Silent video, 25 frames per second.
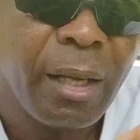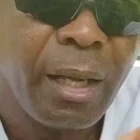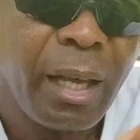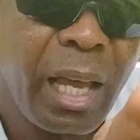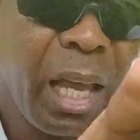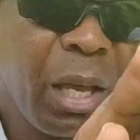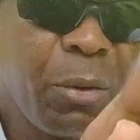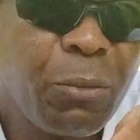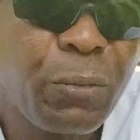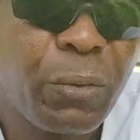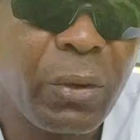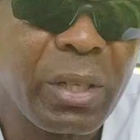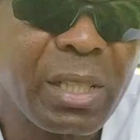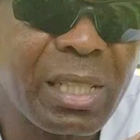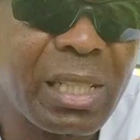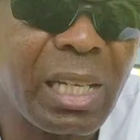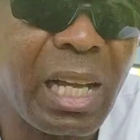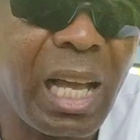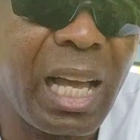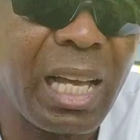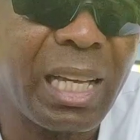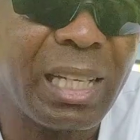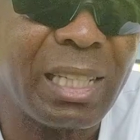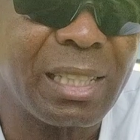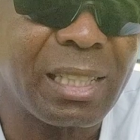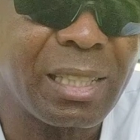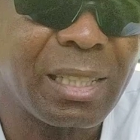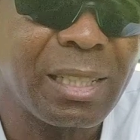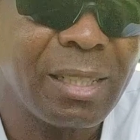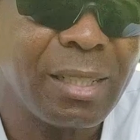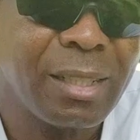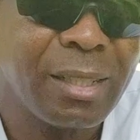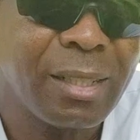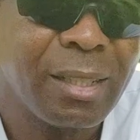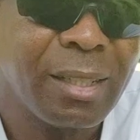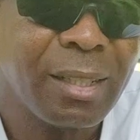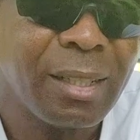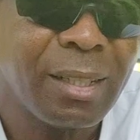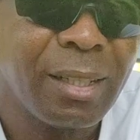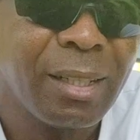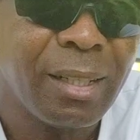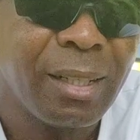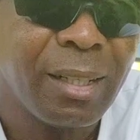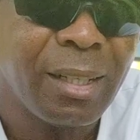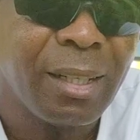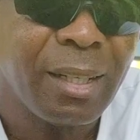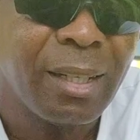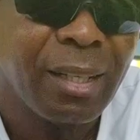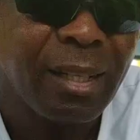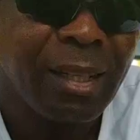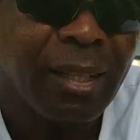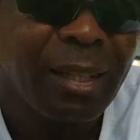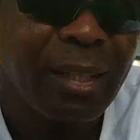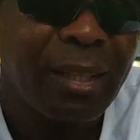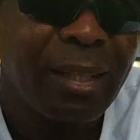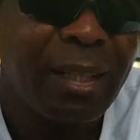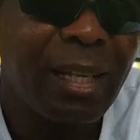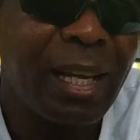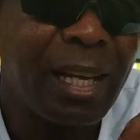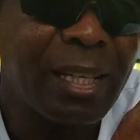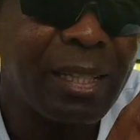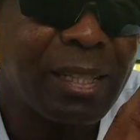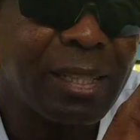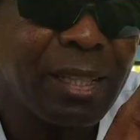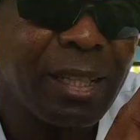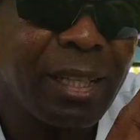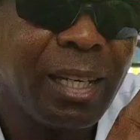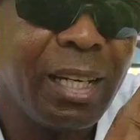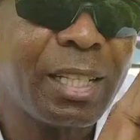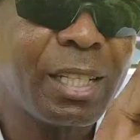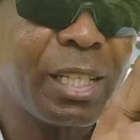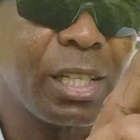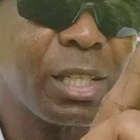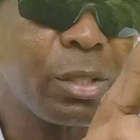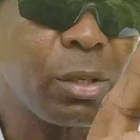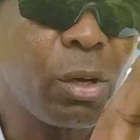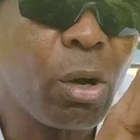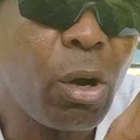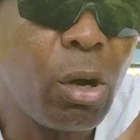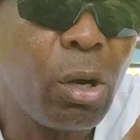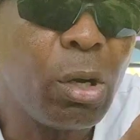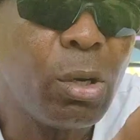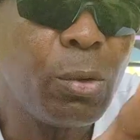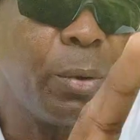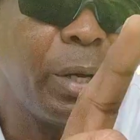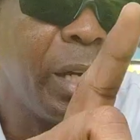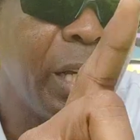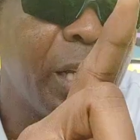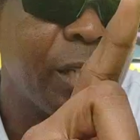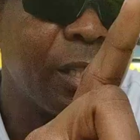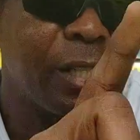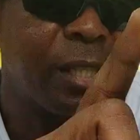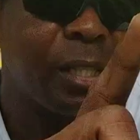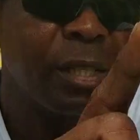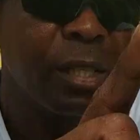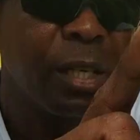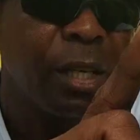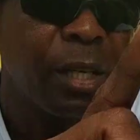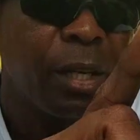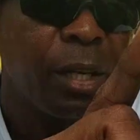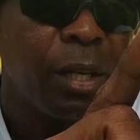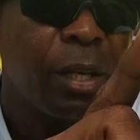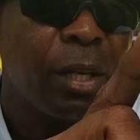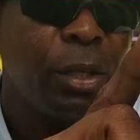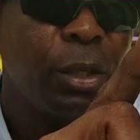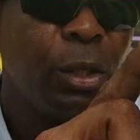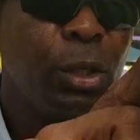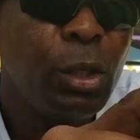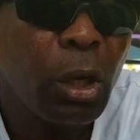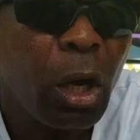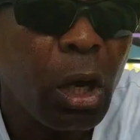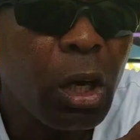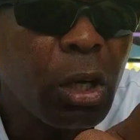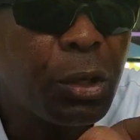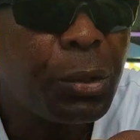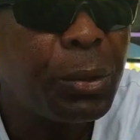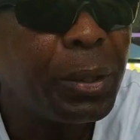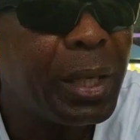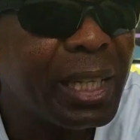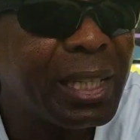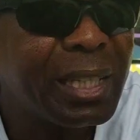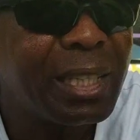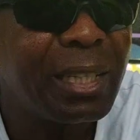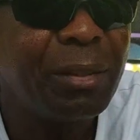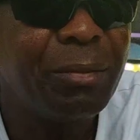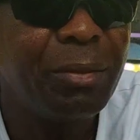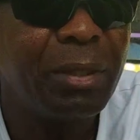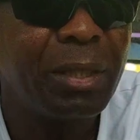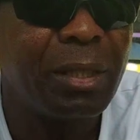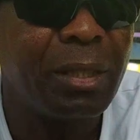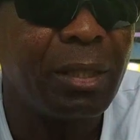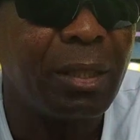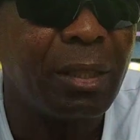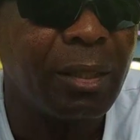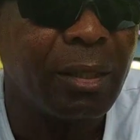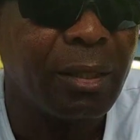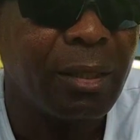emphasized that it is always your creativity